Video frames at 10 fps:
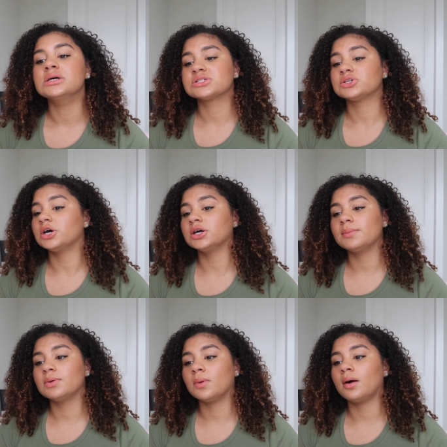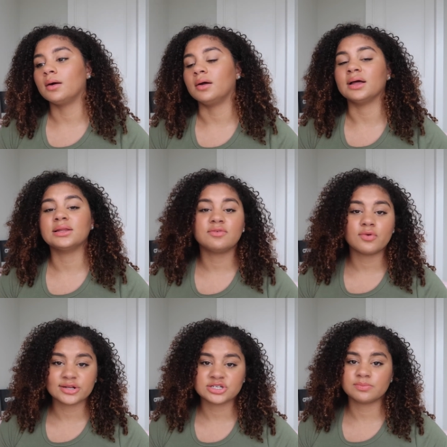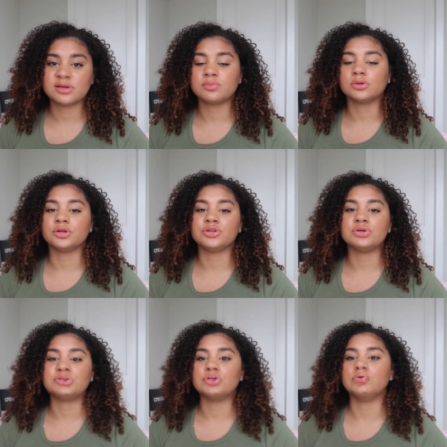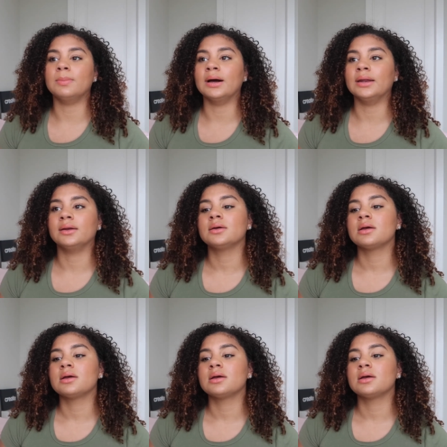So don't get me wrong, I love watching people on YouTube, but